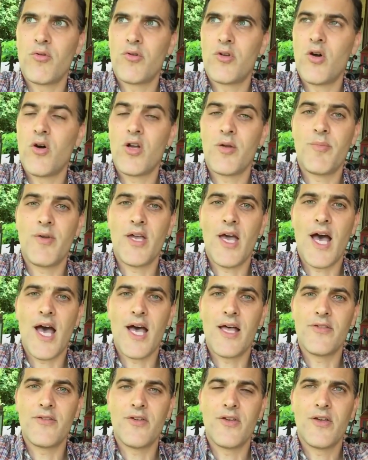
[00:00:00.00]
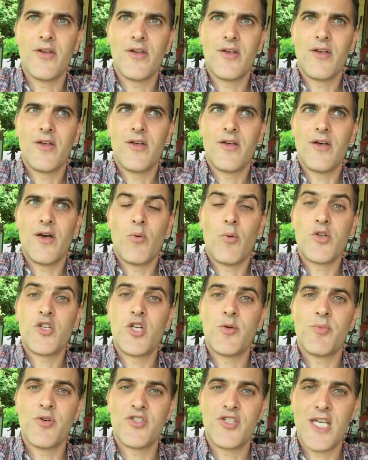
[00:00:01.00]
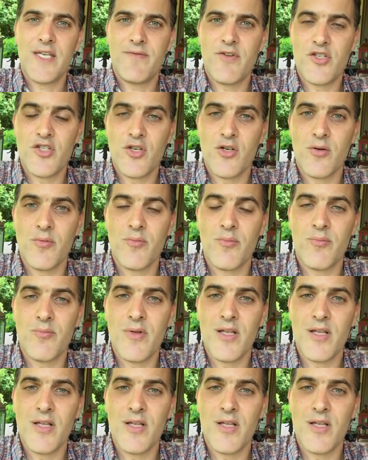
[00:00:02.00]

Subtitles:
going beyond what you perceive as your